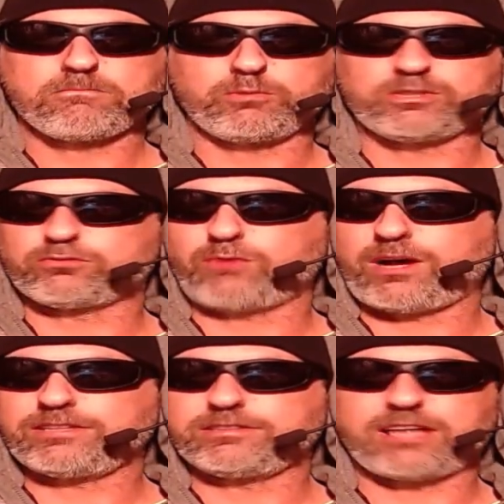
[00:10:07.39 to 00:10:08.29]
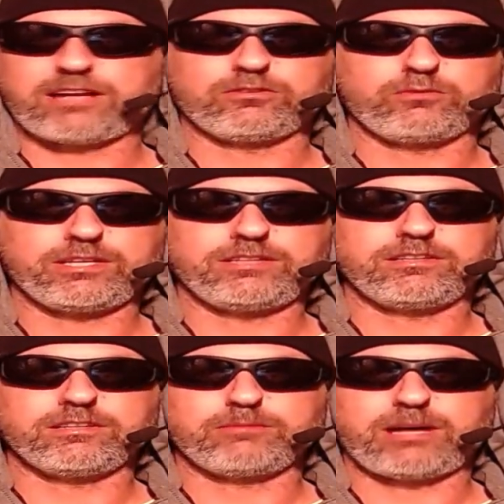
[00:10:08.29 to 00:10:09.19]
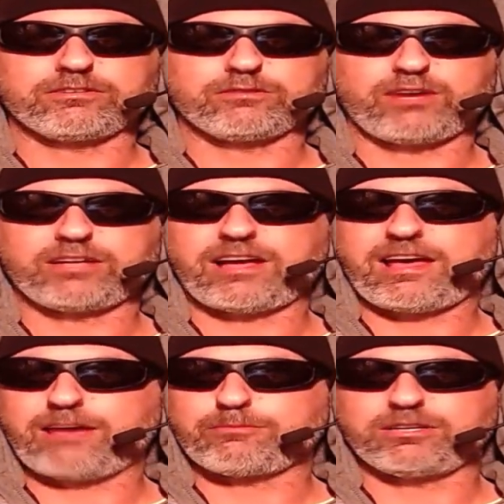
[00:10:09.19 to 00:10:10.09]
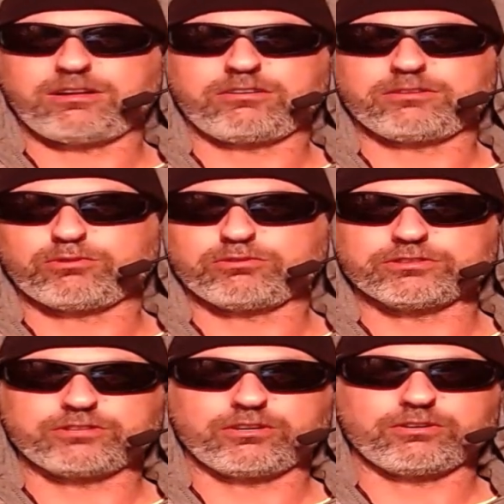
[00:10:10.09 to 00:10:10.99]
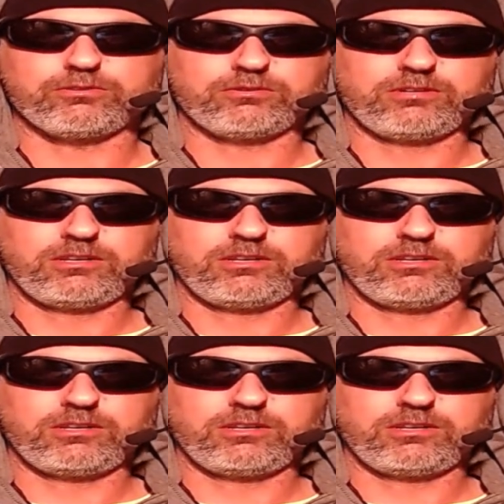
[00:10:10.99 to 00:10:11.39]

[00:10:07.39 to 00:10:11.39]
which is why he sounded the way he did about the fight not happening. Oh, he broke his toe.